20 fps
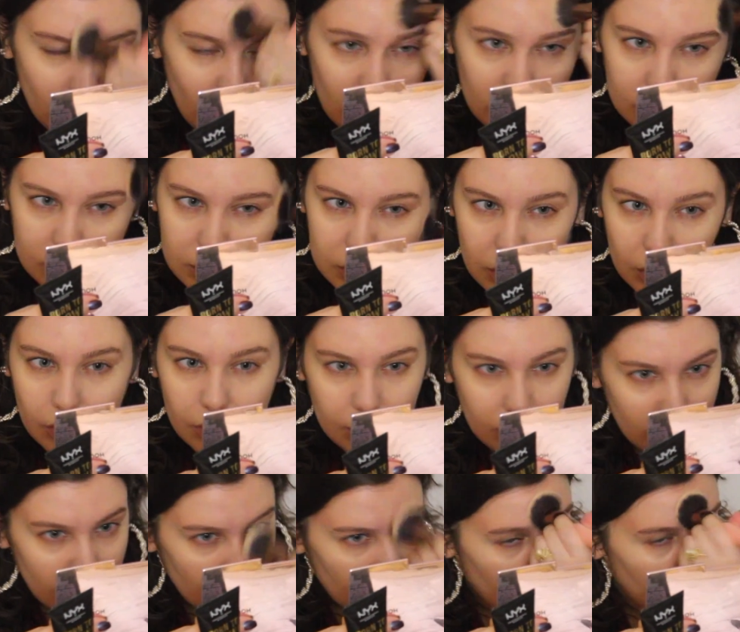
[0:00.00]
also
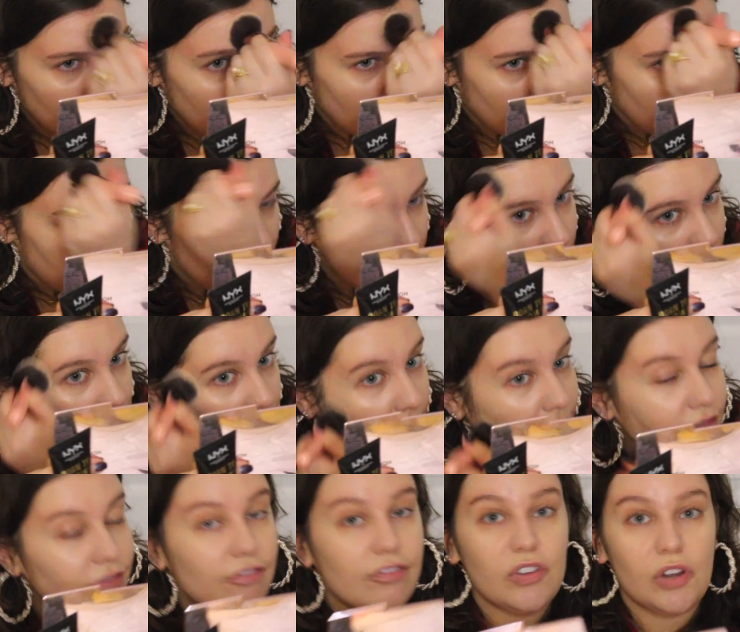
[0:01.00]

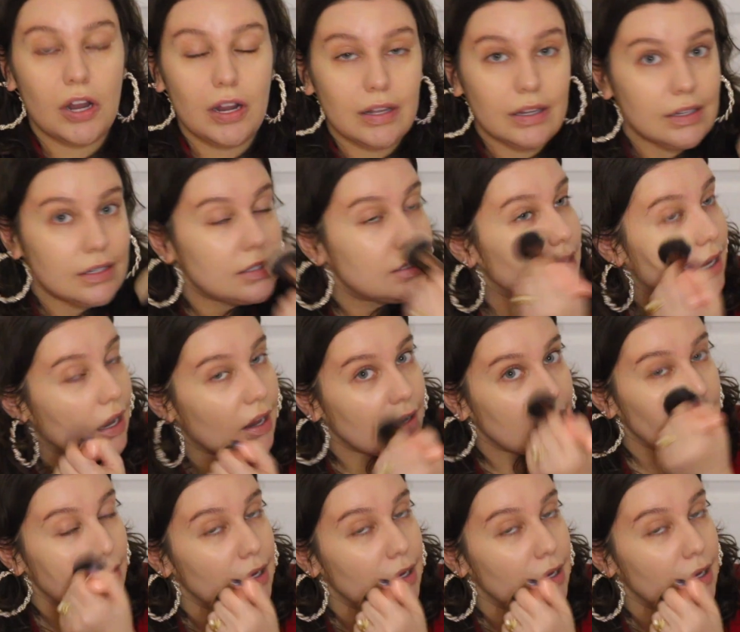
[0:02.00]
have flawless skin?